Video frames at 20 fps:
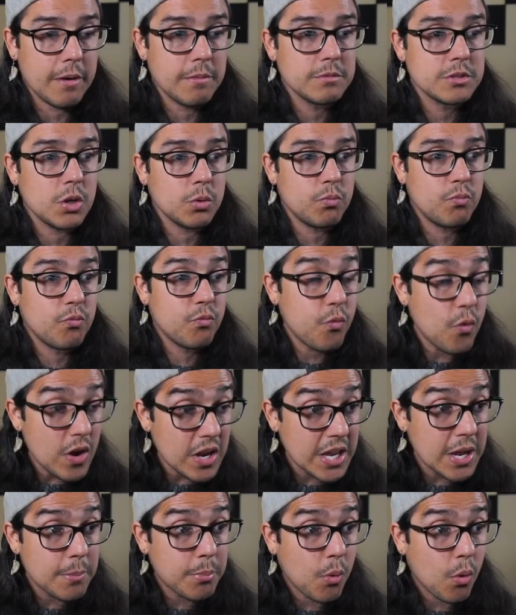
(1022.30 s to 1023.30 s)
So
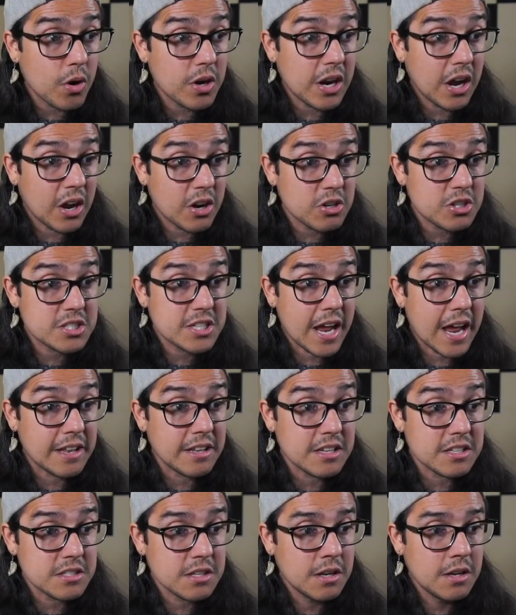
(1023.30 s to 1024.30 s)
really important to understand
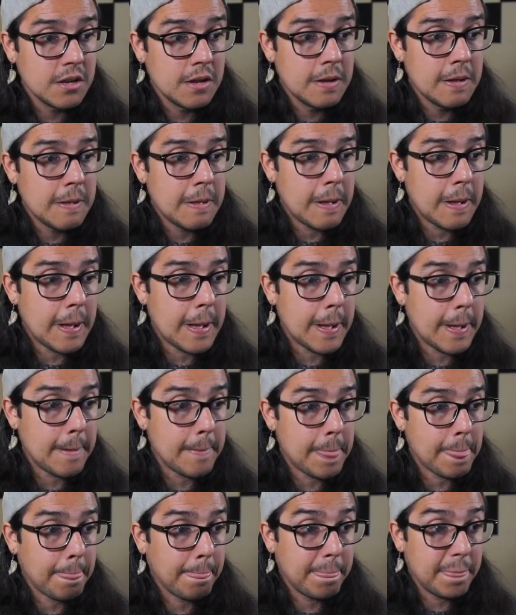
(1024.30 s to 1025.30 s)
this,
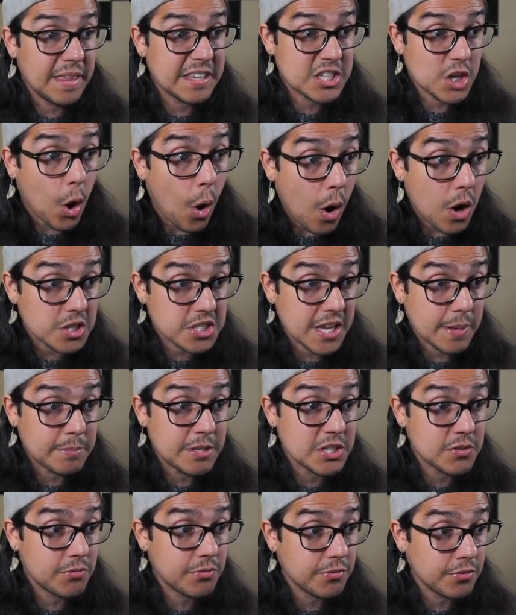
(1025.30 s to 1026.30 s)
this concept,
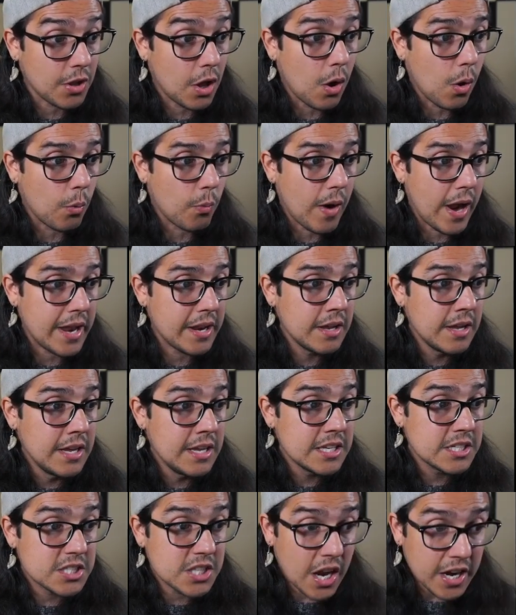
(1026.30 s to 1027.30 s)
this flow, right?
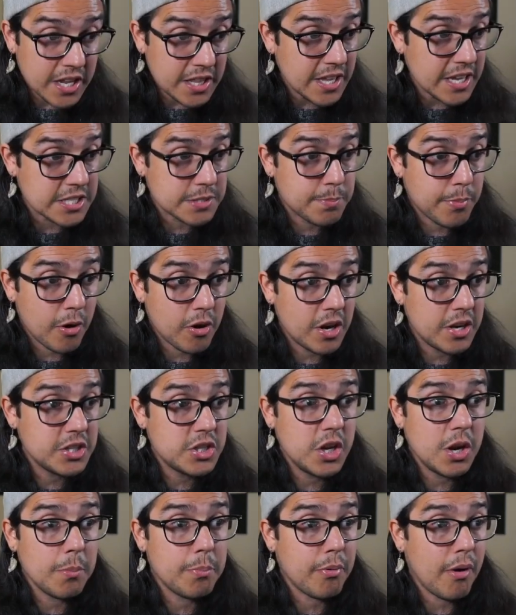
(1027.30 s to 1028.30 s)
Study this, burn it
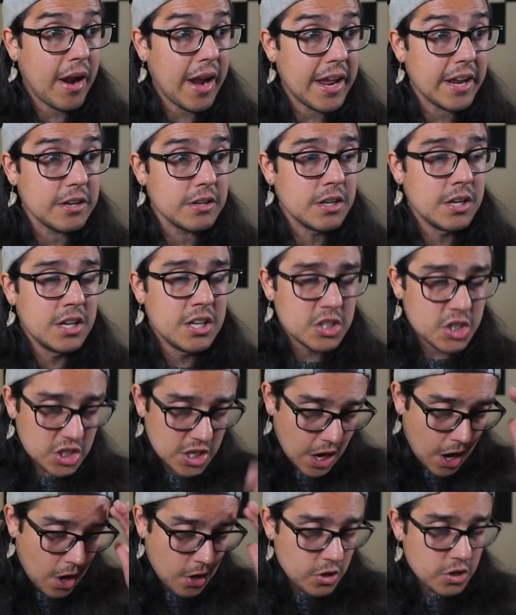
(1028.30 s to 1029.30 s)
into your brain. Just
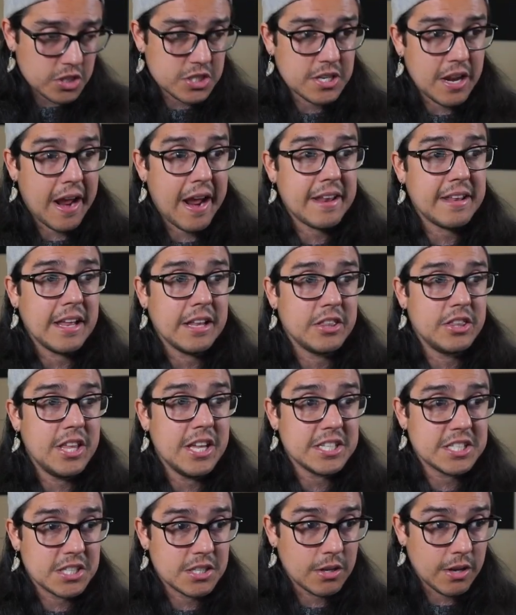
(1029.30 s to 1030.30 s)
understand that
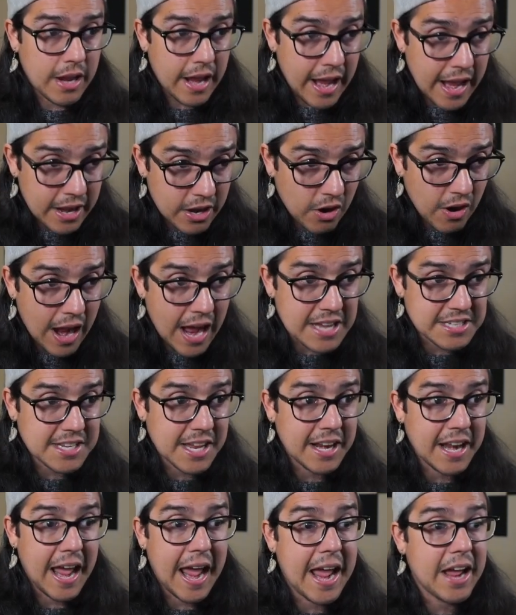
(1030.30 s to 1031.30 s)
this anchor
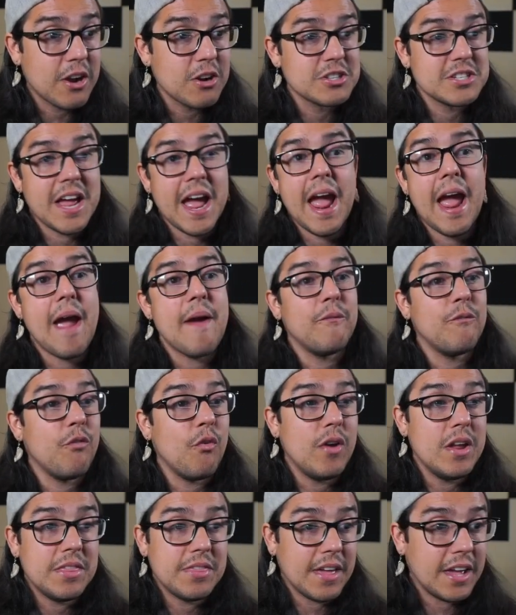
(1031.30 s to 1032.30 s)
asset anchors
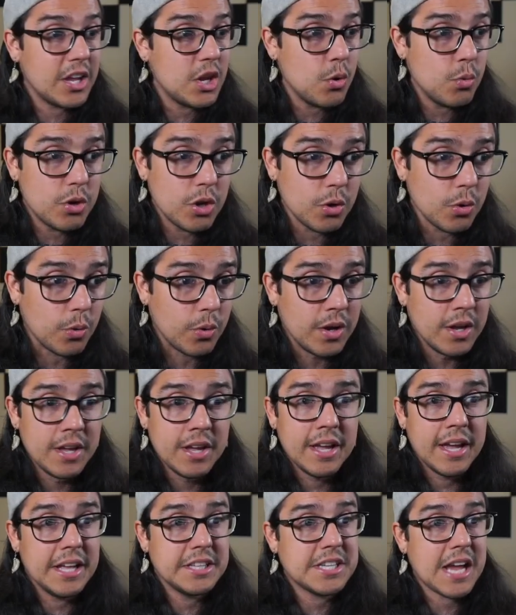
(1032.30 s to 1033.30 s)
everything you do.
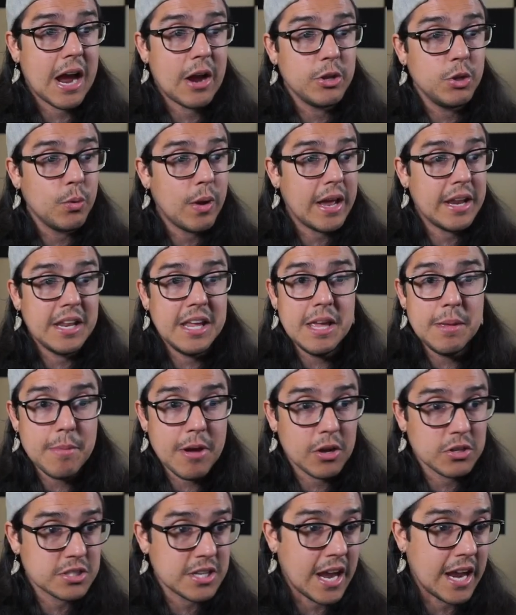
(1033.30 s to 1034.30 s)
It's how you get
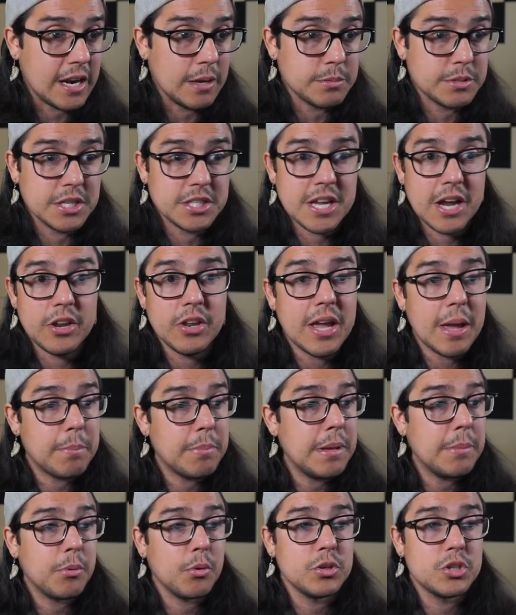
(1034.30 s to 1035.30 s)
email signups. It's how you get
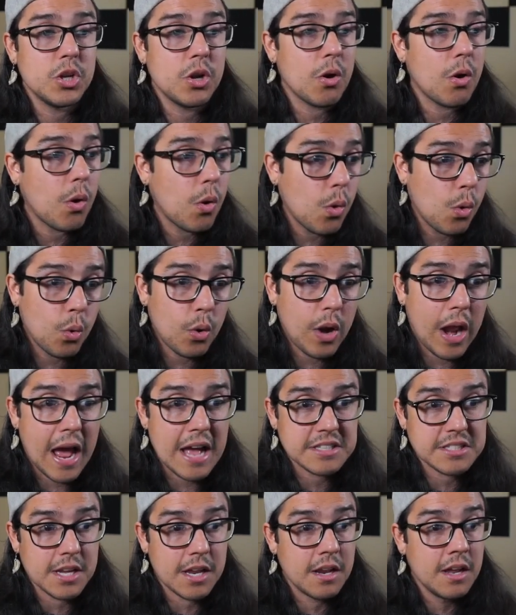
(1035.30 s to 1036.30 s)
people into your owned
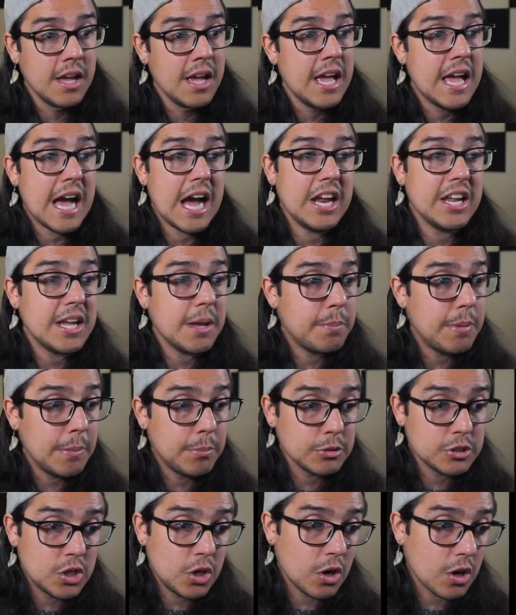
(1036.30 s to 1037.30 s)
asset, how you get people
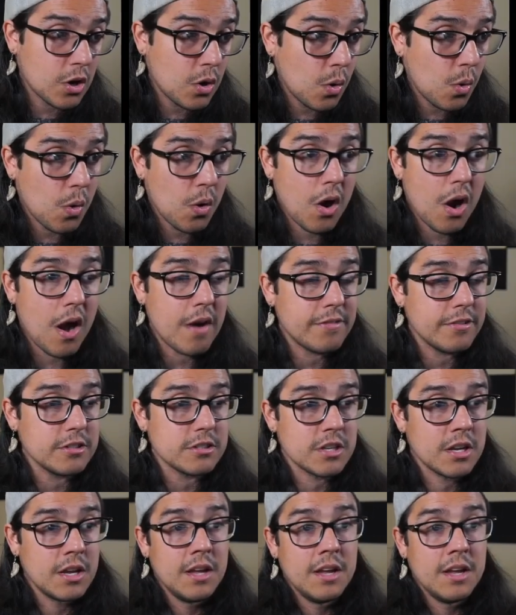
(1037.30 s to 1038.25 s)
to your core offers.